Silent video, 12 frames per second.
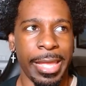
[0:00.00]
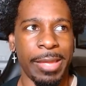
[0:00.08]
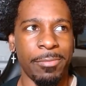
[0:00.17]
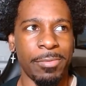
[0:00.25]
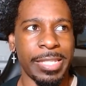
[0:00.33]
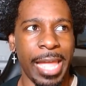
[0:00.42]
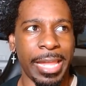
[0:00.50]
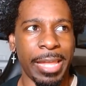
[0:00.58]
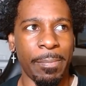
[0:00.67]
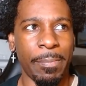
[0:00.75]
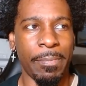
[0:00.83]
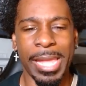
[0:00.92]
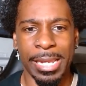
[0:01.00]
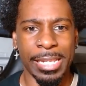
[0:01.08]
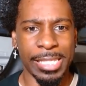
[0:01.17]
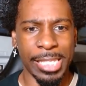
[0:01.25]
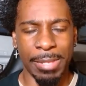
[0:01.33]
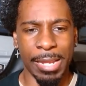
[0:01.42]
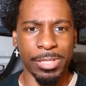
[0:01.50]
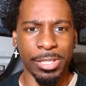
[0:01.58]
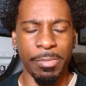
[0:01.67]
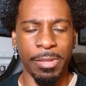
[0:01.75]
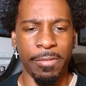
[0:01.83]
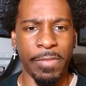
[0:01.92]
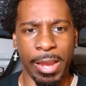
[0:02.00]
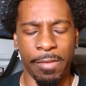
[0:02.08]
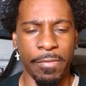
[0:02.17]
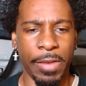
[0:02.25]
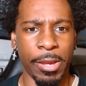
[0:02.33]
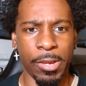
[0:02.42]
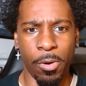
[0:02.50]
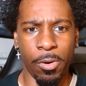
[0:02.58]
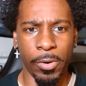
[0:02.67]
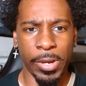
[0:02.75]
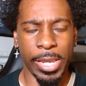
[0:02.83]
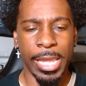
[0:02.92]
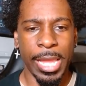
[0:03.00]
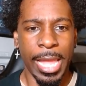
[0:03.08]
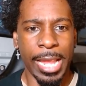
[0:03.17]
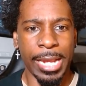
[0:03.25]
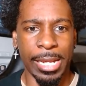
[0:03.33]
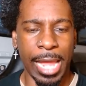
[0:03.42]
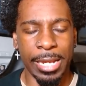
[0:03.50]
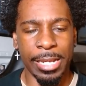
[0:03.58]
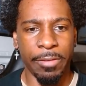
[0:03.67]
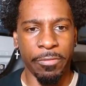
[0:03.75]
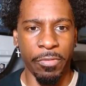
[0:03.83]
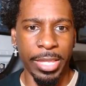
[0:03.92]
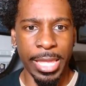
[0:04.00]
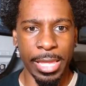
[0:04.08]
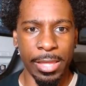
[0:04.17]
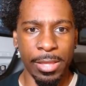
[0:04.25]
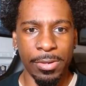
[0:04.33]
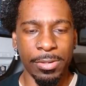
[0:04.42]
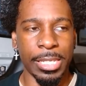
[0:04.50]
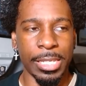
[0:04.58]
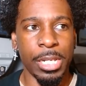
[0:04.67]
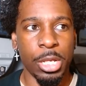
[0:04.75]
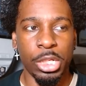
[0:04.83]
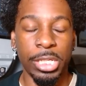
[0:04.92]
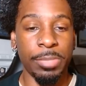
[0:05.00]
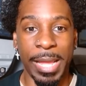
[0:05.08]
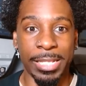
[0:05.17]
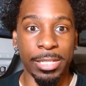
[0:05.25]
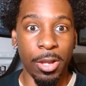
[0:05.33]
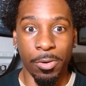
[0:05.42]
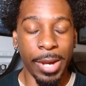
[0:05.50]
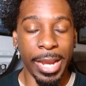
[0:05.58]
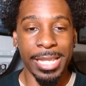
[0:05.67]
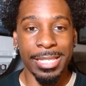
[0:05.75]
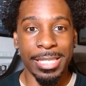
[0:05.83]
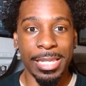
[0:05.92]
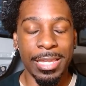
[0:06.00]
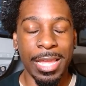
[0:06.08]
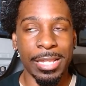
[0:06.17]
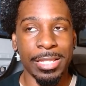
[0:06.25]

It was like making it seem like it was going to be very, very gory and a lot of different kills, and she's about to go crazy.